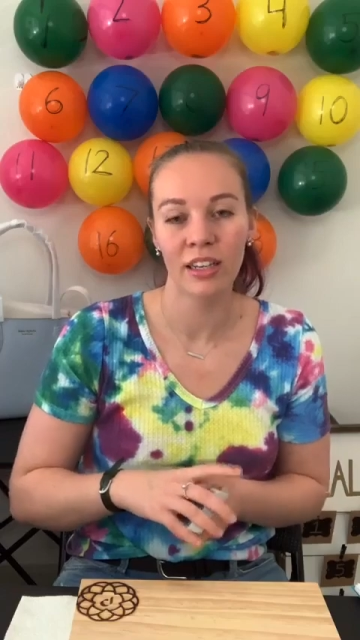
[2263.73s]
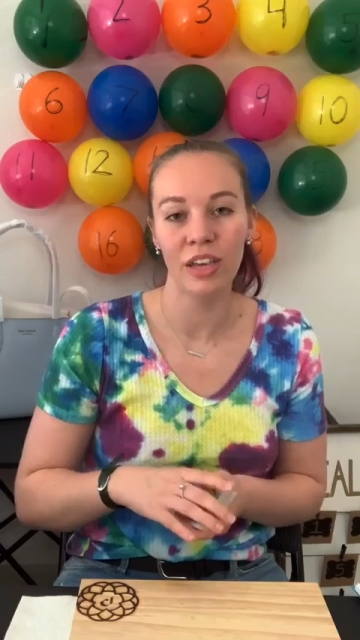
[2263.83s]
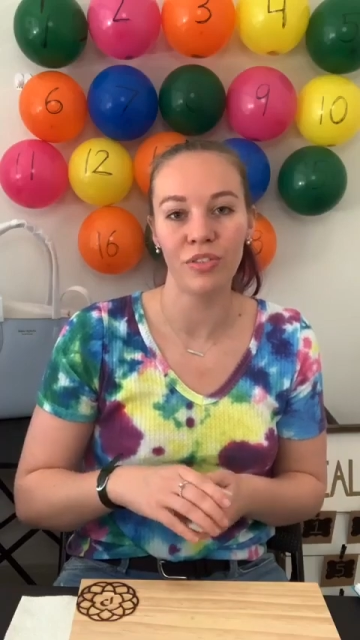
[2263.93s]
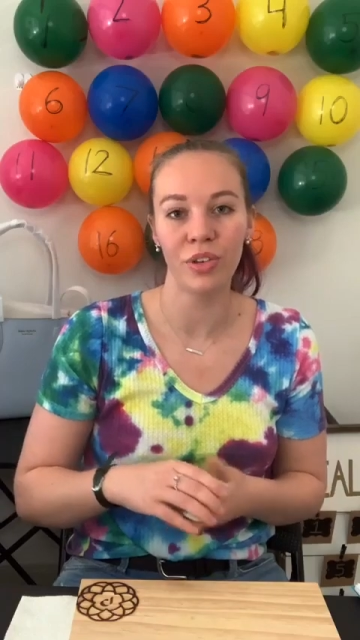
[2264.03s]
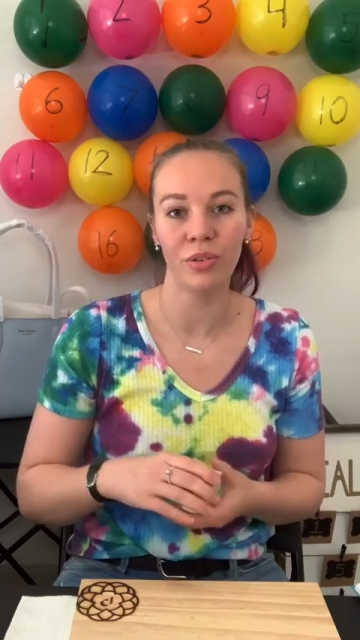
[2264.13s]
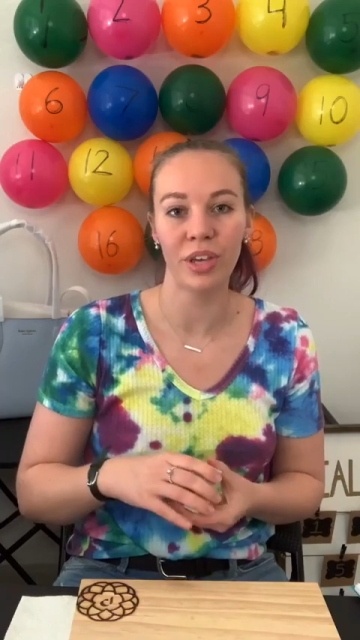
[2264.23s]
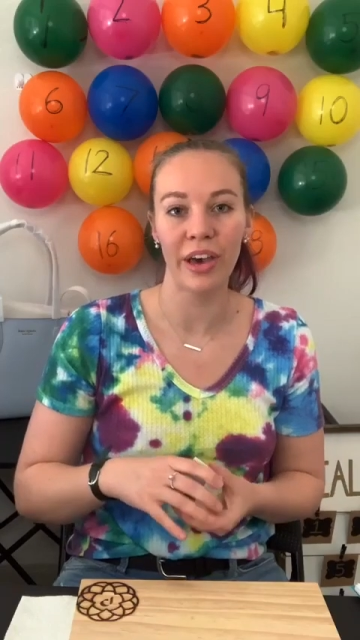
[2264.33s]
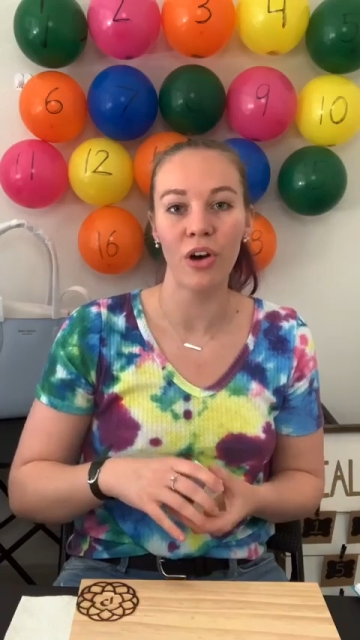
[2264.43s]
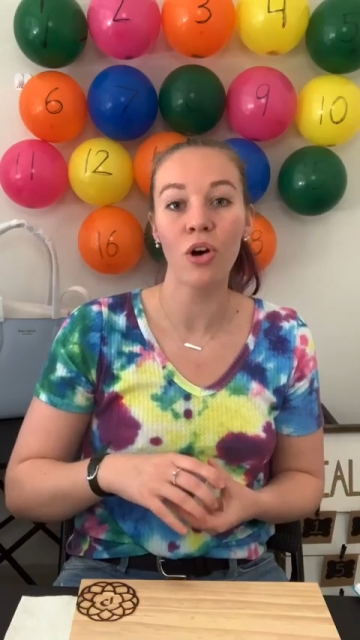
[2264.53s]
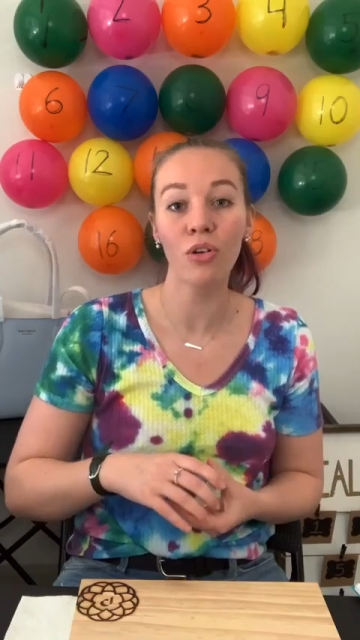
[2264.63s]
If you
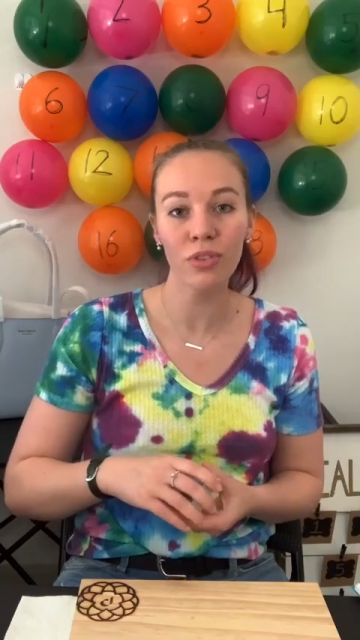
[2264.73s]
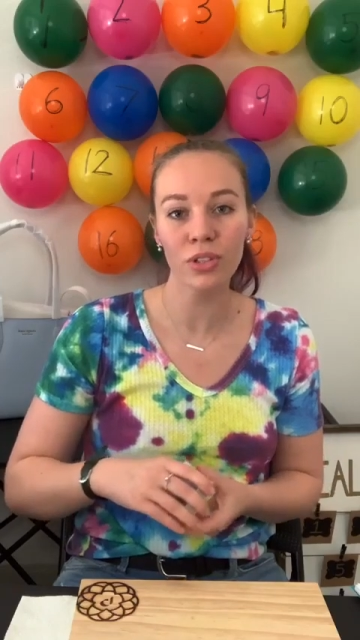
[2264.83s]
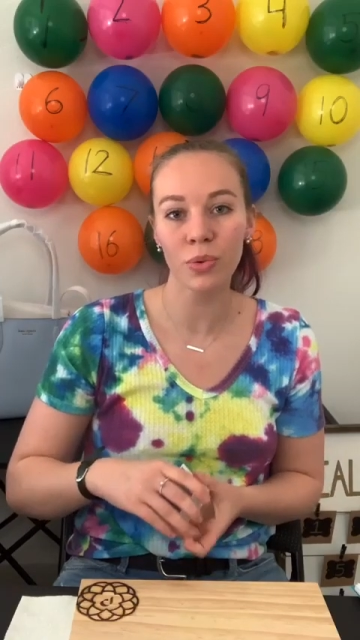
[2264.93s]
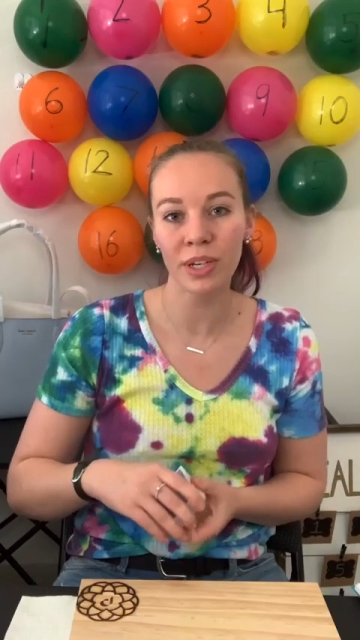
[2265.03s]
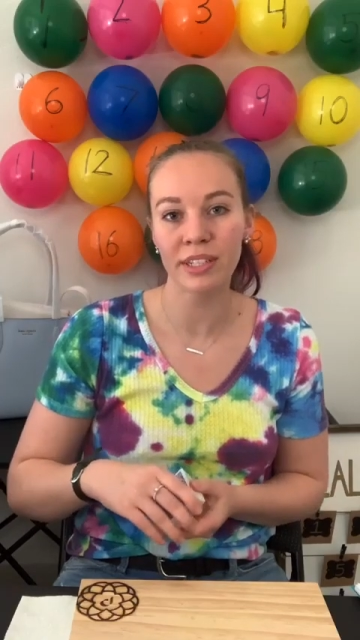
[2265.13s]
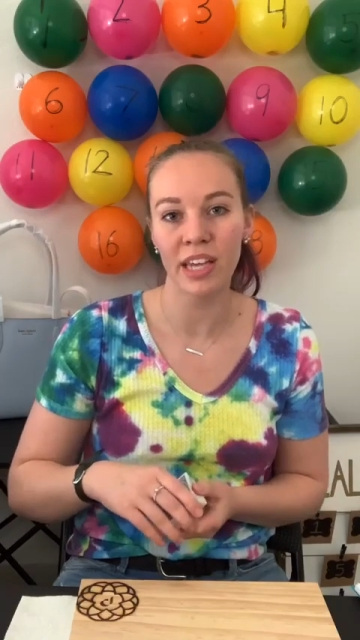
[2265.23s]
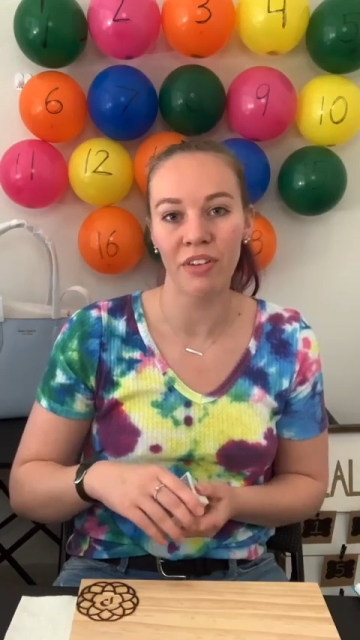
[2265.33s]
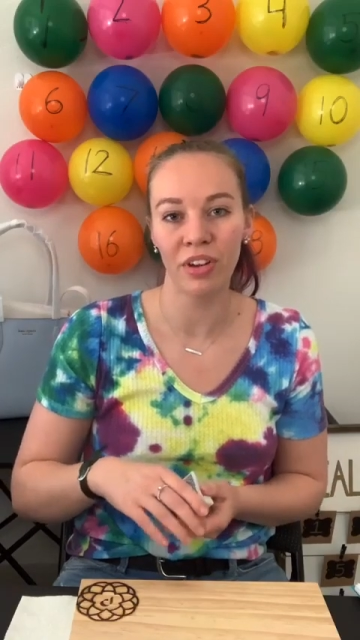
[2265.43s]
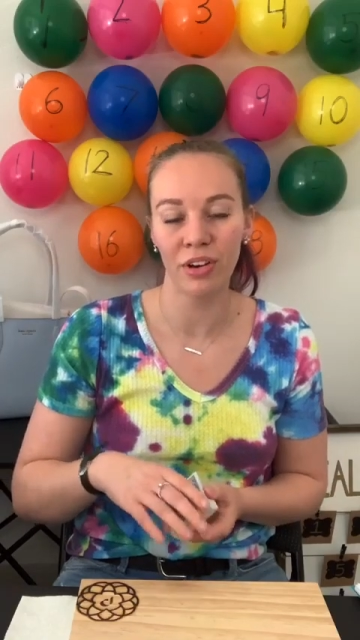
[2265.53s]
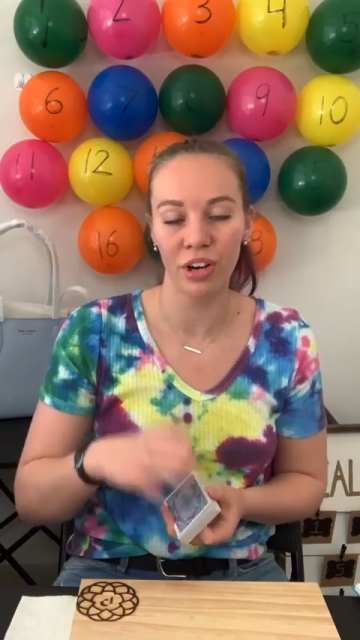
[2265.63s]
get over
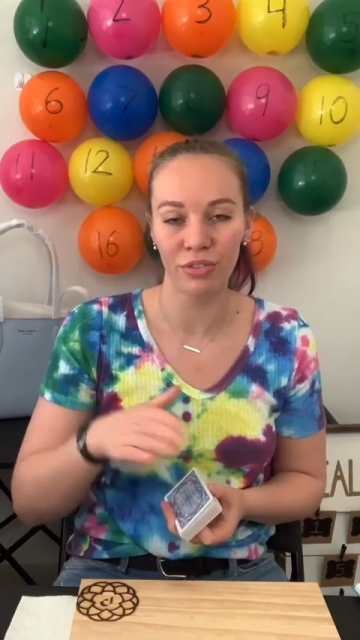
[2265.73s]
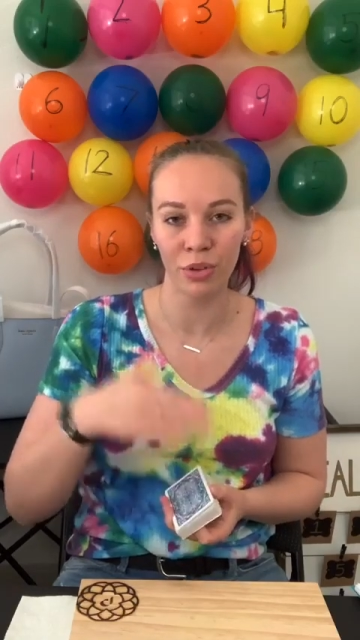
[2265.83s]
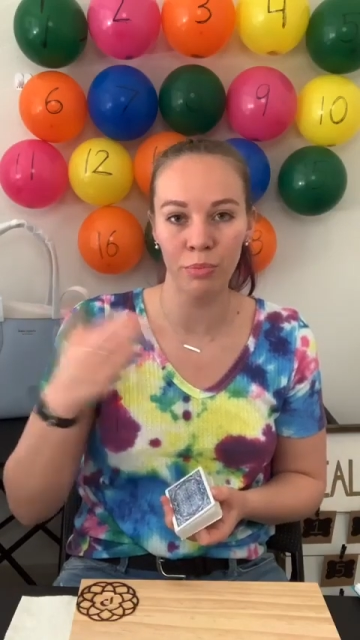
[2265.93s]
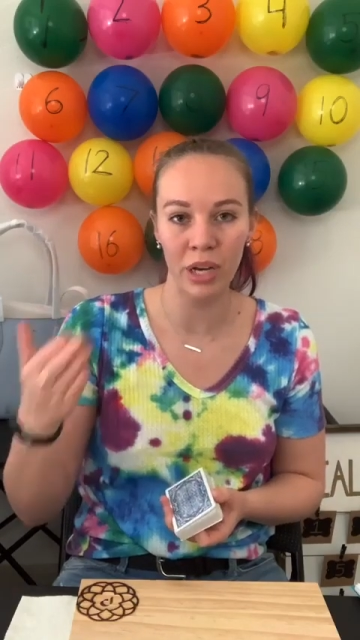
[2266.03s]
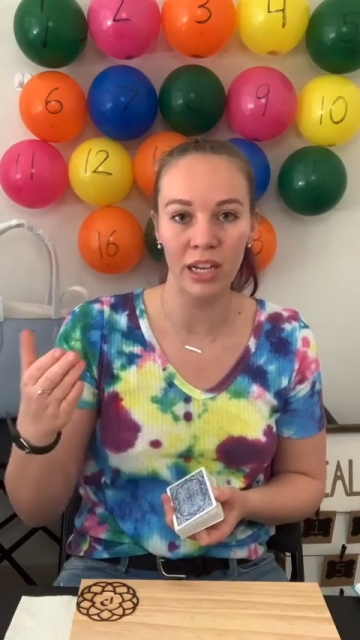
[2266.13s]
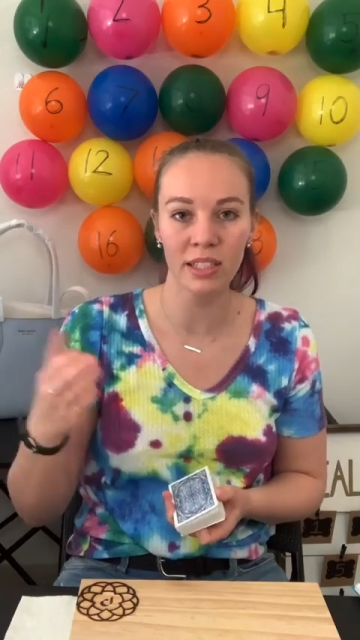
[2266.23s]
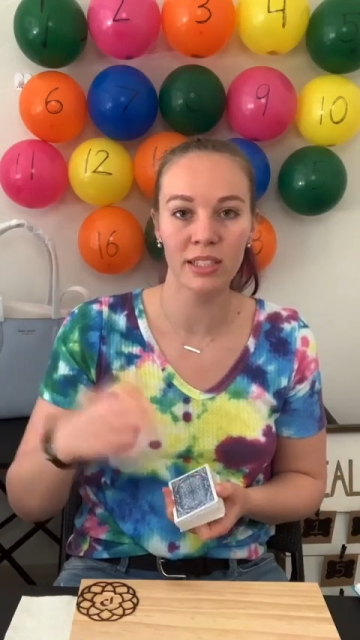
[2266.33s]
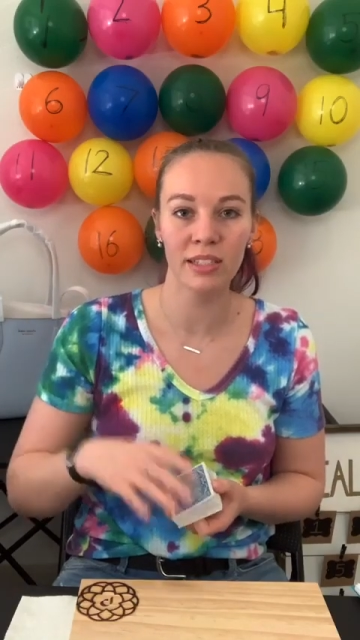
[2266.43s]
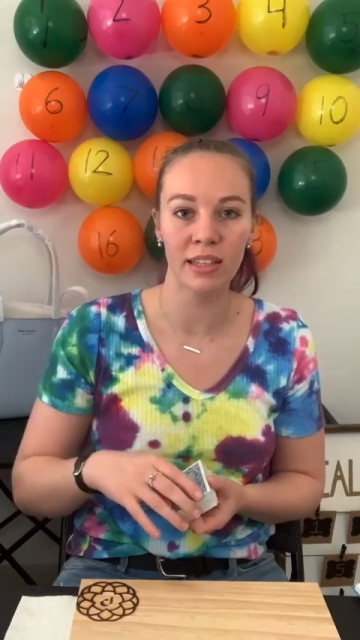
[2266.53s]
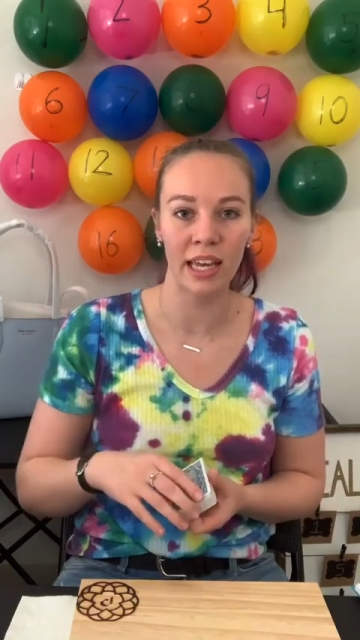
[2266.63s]
27 or if you bust,